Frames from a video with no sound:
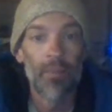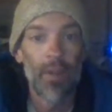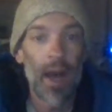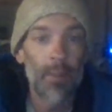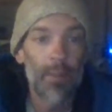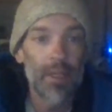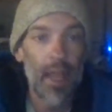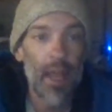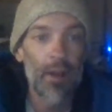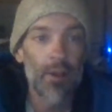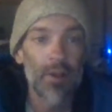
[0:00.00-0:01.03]
Oppie's
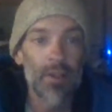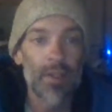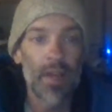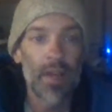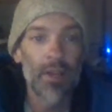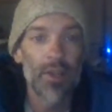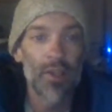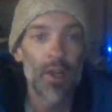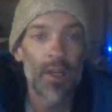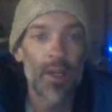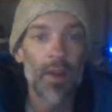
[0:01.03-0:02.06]
handlers decided to
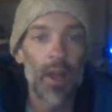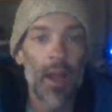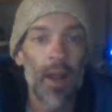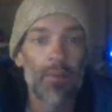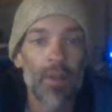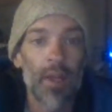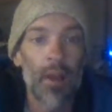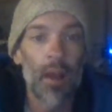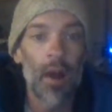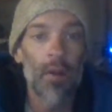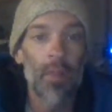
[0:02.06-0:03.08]
shut down everything
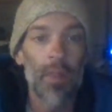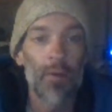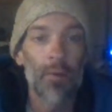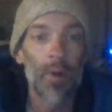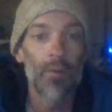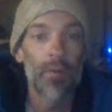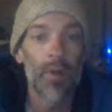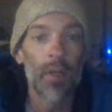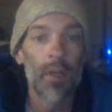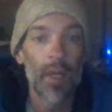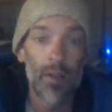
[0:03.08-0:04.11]
on the rover,
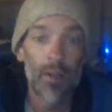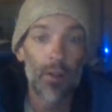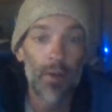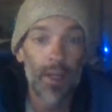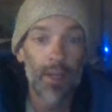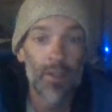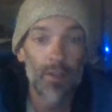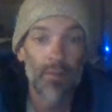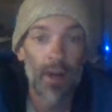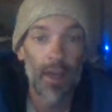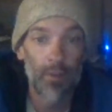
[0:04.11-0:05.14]
including its
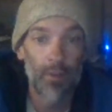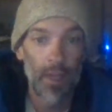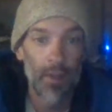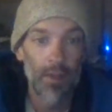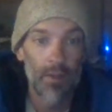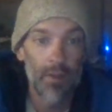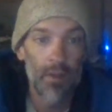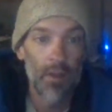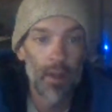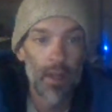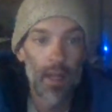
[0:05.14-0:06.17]
survival heaters,
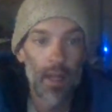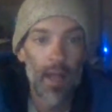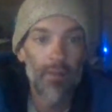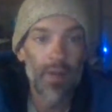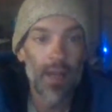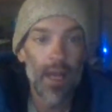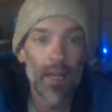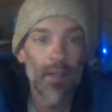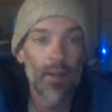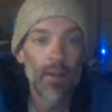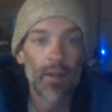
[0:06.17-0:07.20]
every night
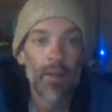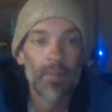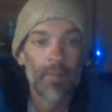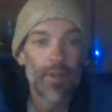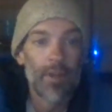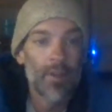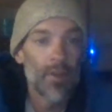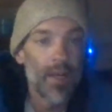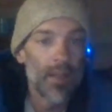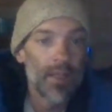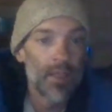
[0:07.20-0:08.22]
so
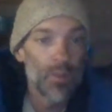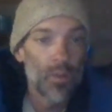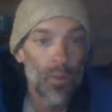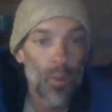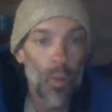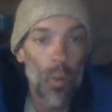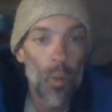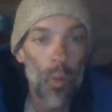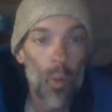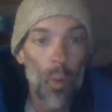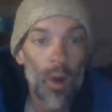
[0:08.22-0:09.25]
that this
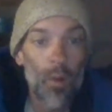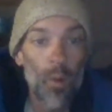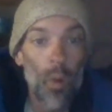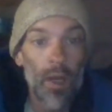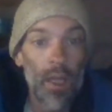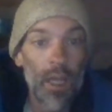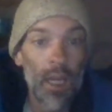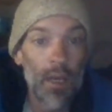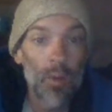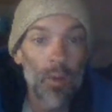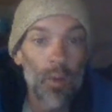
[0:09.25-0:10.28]
one wonky
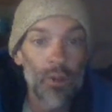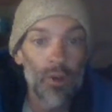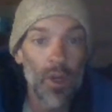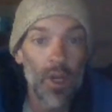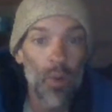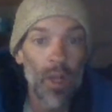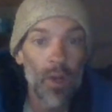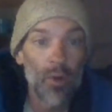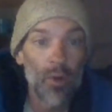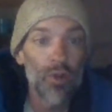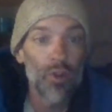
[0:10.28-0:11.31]
heater wouldn't drain away
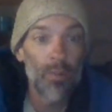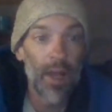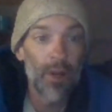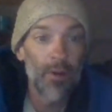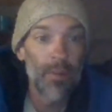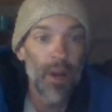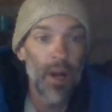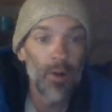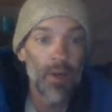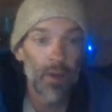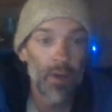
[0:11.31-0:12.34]
crucial battery power.